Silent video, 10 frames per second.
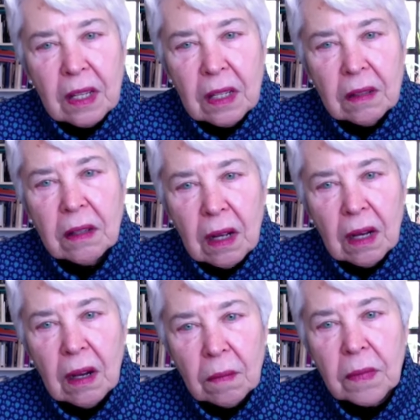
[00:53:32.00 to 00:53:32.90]
in,
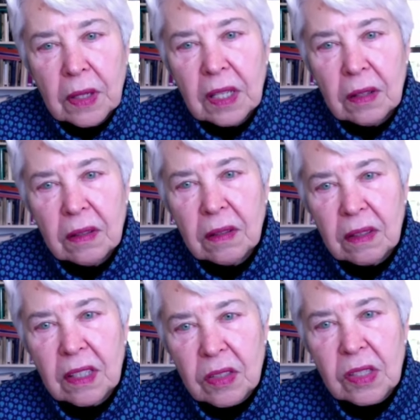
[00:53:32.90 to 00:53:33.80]
um, in
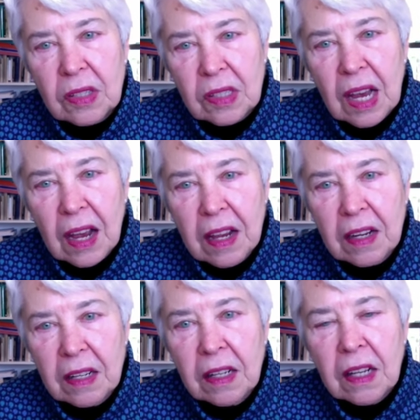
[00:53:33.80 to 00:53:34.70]
this
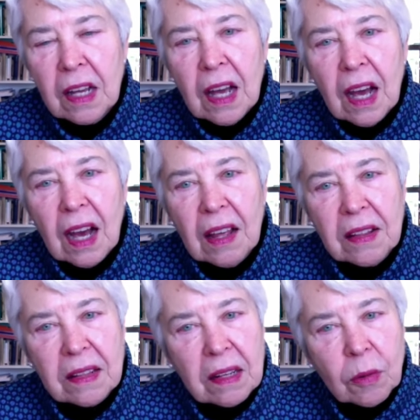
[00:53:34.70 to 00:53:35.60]
society. I
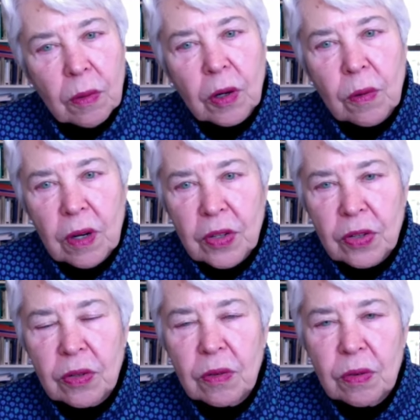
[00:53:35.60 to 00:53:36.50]
think we're going
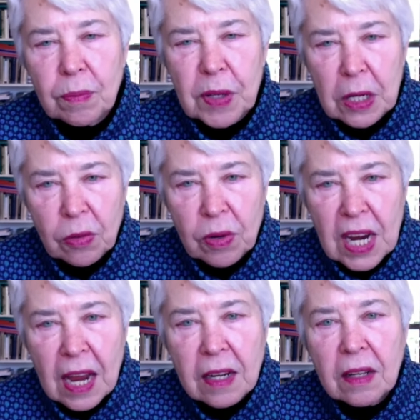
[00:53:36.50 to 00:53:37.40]
to be
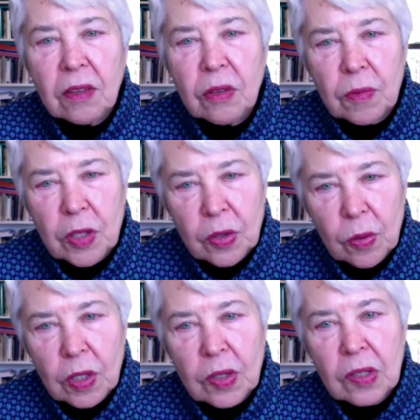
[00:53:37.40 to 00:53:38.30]
creating the
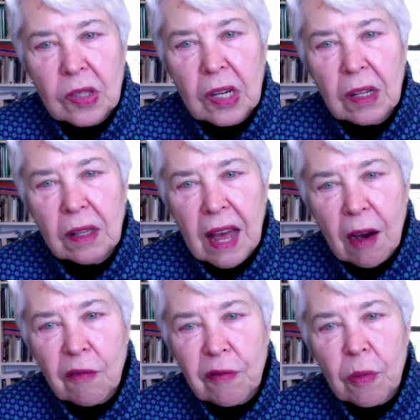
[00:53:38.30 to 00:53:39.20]
resources that
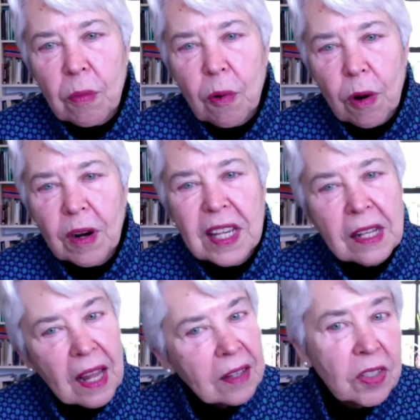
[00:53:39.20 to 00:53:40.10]
allow for more
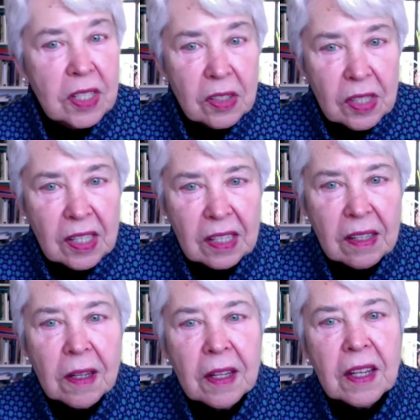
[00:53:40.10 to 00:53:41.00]

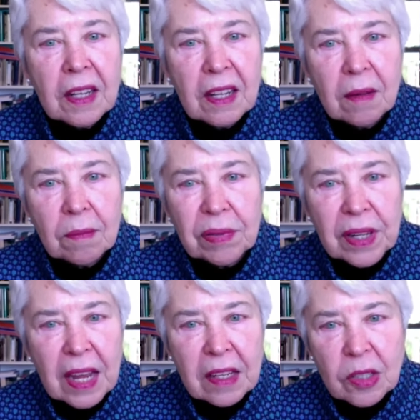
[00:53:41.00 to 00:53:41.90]
elasticity in
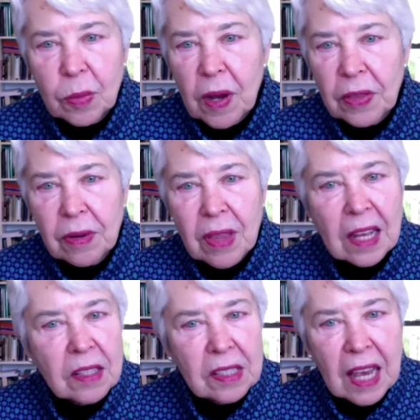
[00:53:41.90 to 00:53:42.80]
place, whether
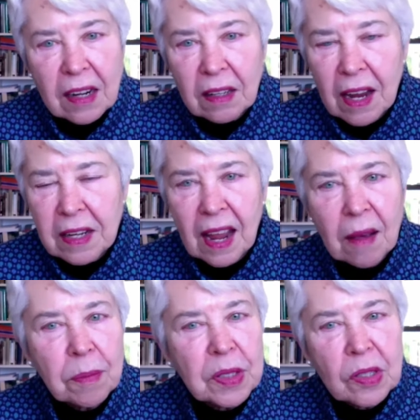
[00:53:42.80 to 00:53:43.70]
that's satellite
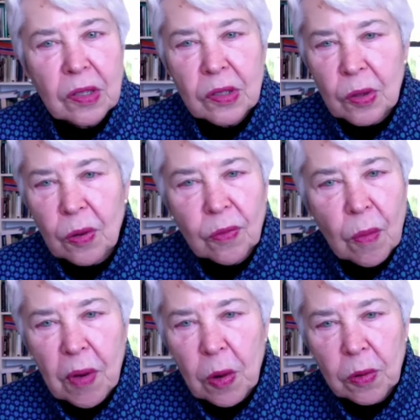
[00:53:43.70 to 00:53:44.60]
campuses or
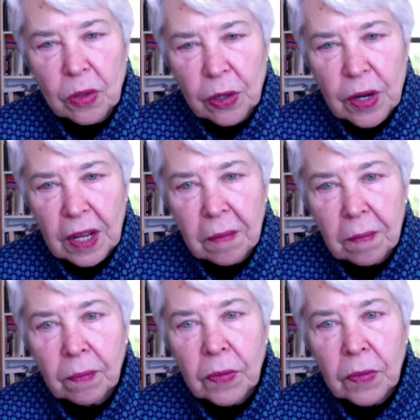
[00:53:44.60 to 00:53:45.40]
remote learning.